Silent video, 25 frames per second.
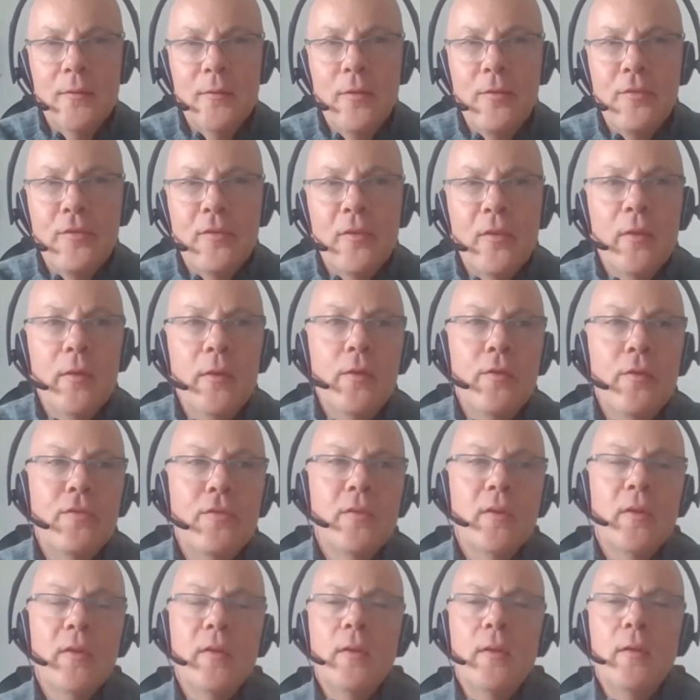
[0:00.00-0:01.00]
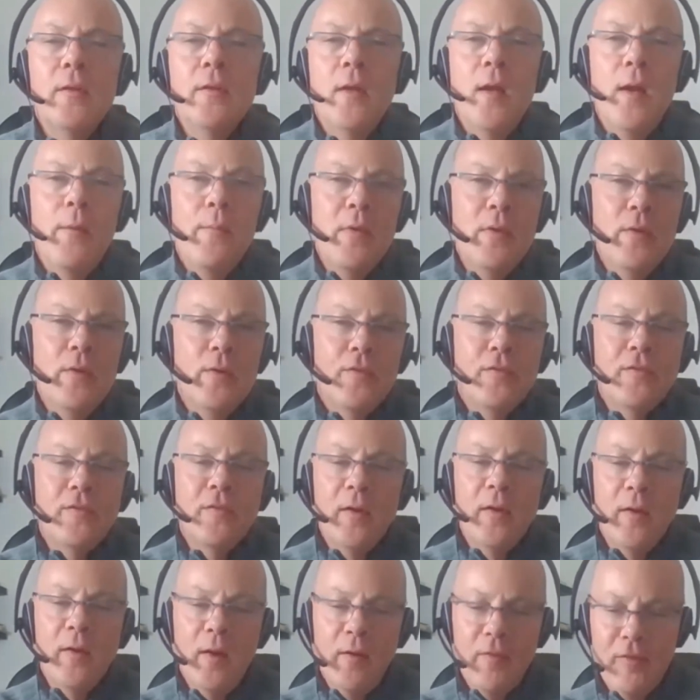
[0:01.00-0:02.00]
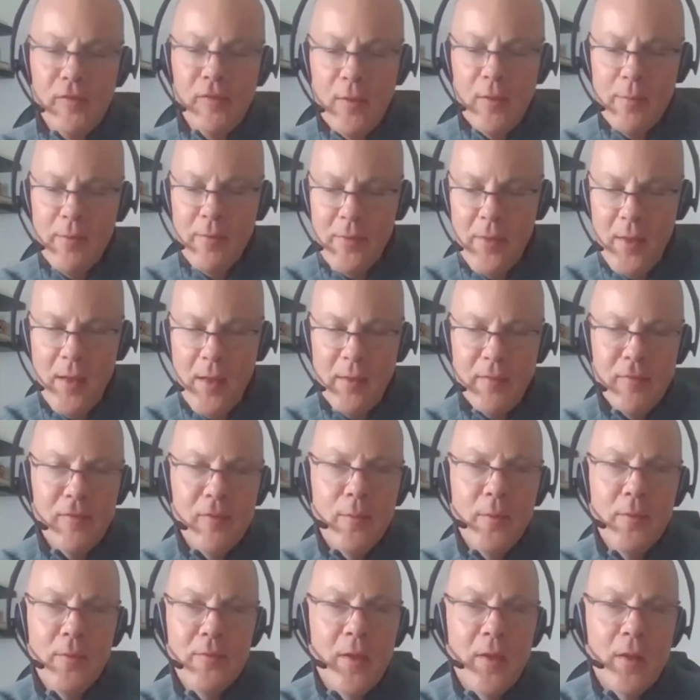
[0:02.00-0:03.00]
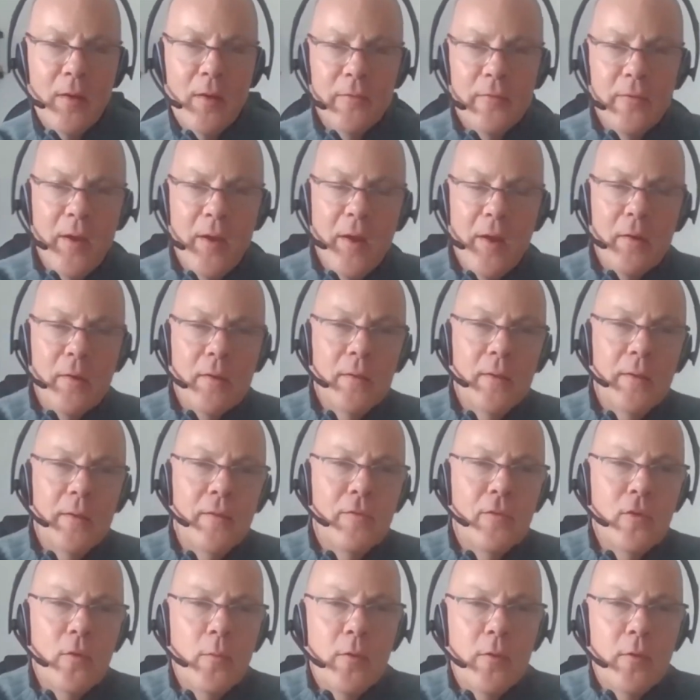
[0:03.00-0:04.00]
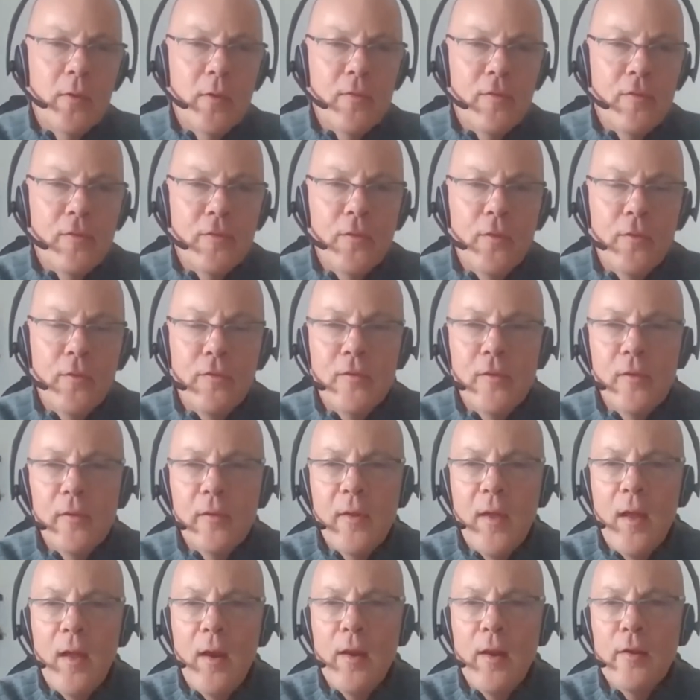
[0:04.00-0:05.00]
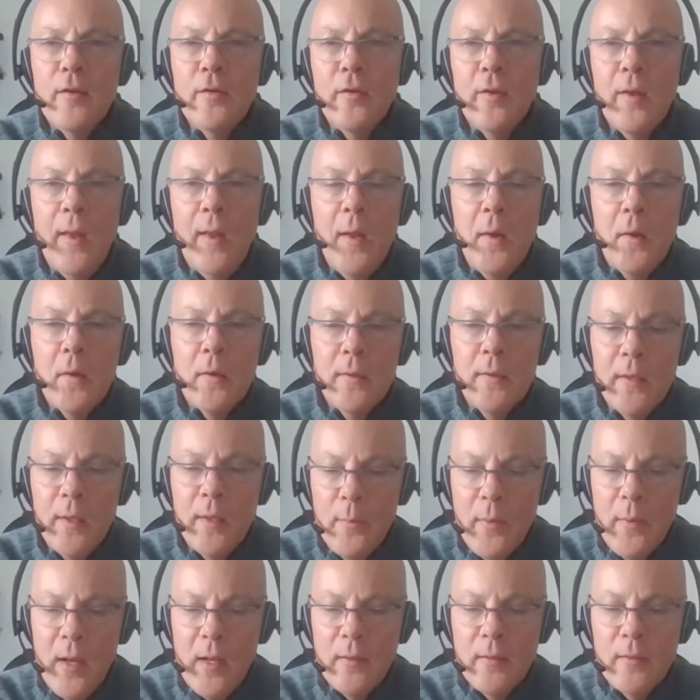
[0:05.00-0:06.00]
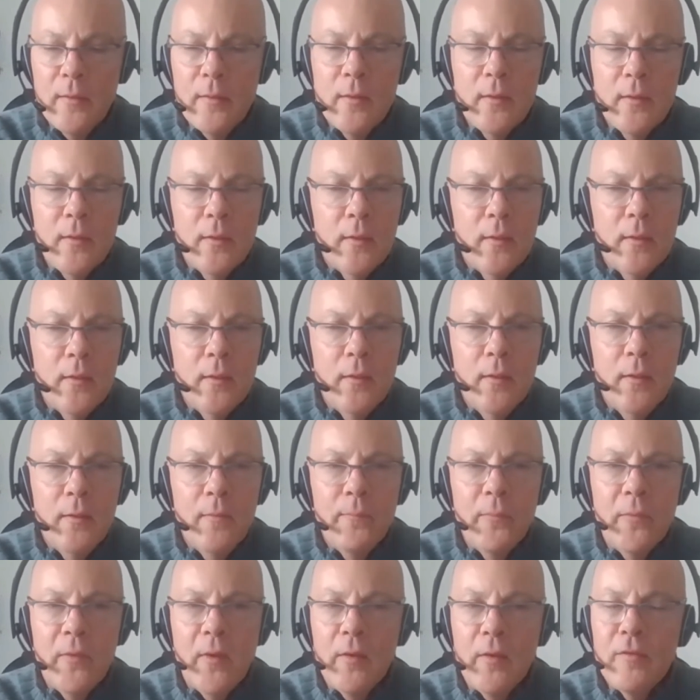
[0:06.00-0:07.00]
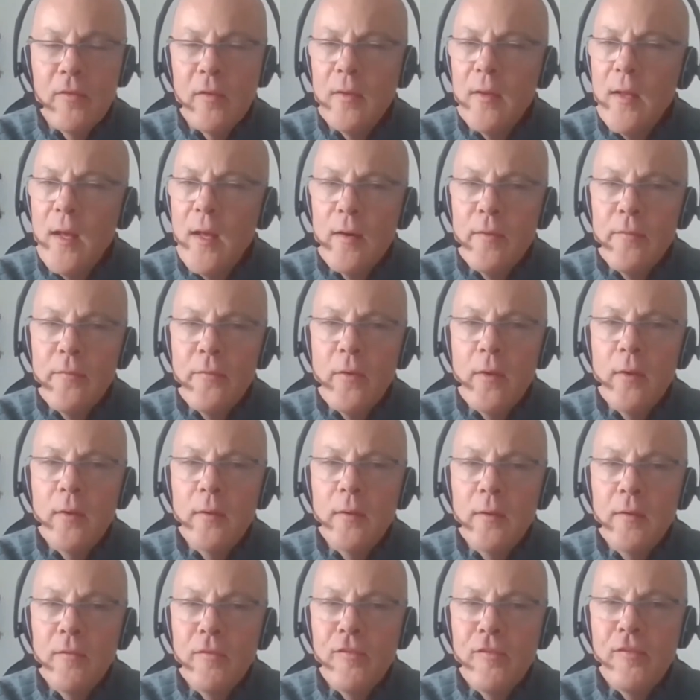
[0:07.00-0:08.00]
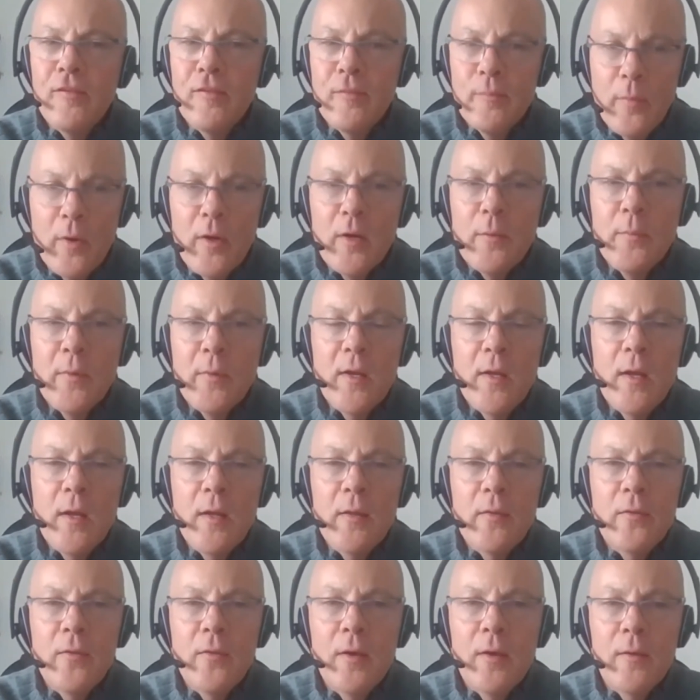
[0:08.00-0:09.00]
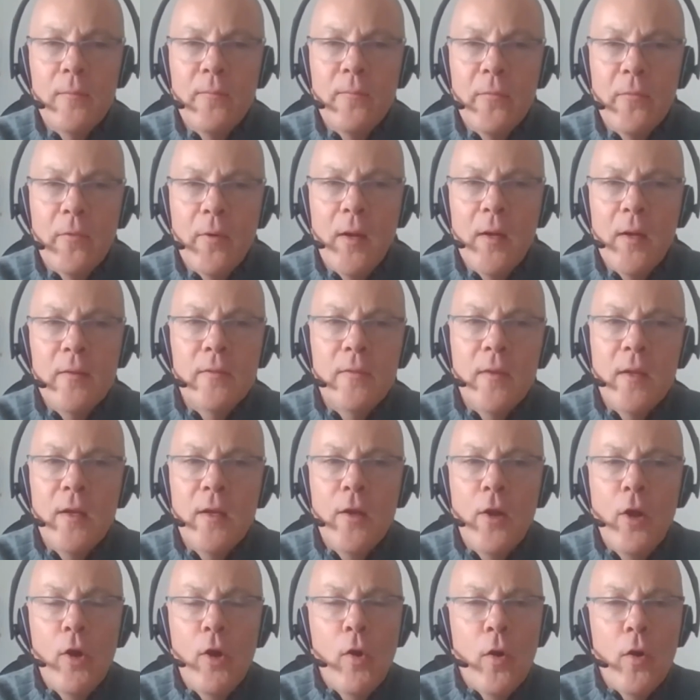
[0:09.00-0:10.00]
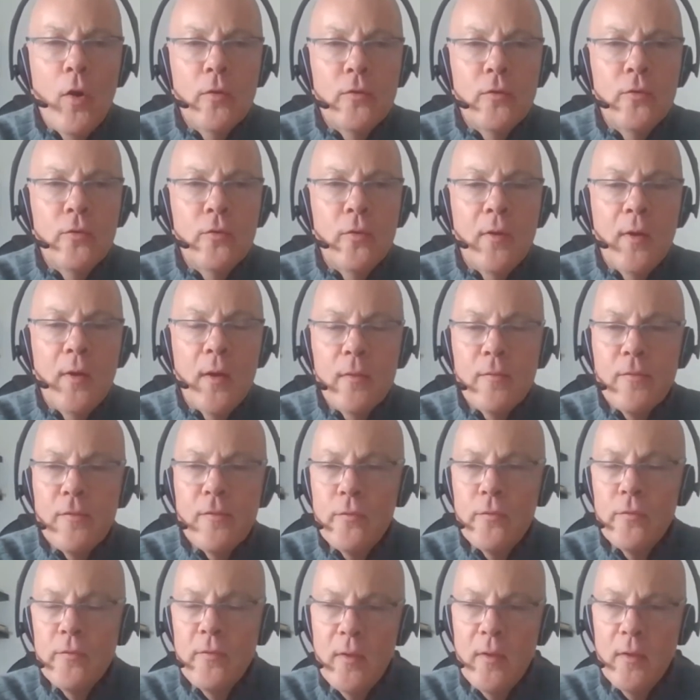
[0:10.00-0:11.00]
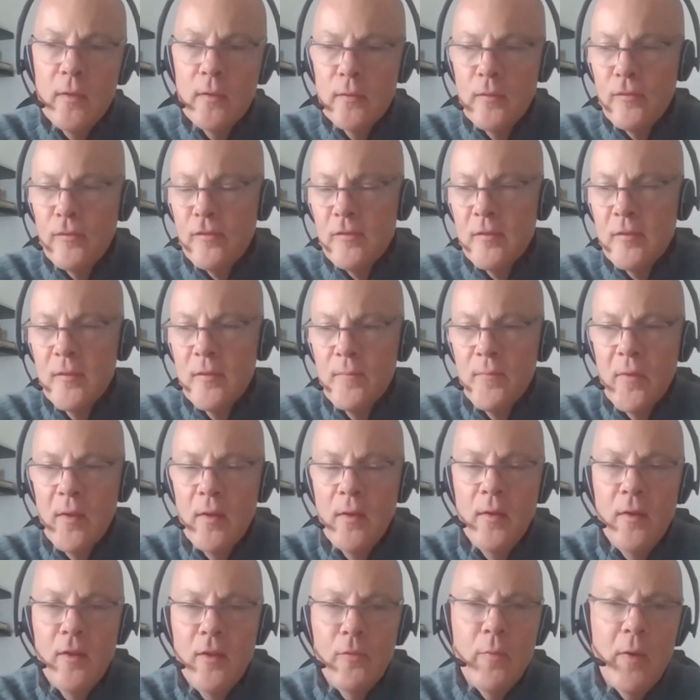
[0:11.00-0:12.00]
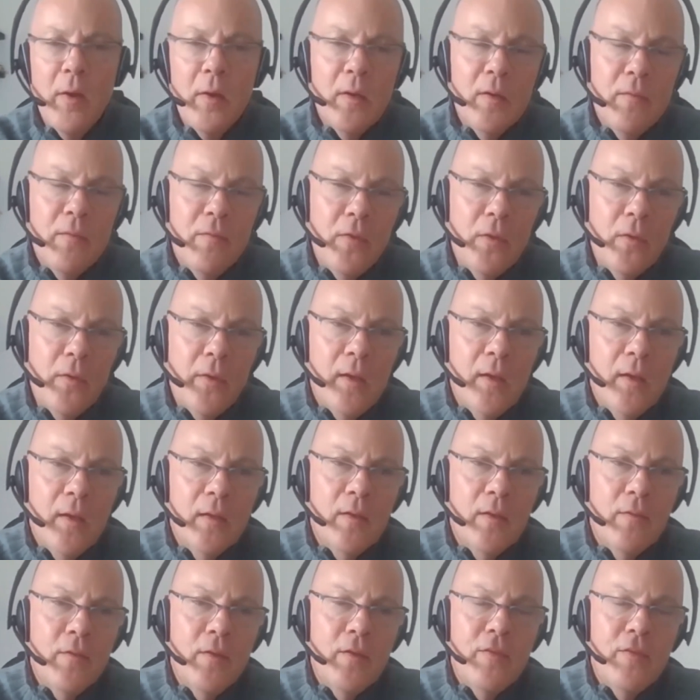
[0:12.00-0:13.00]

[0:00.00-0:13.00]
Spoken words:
You still get some of that irrational exuberance. You still get it occasionally, but there's a lot of smart money out there, right? They know how to cut through deals, especially if you're looking at the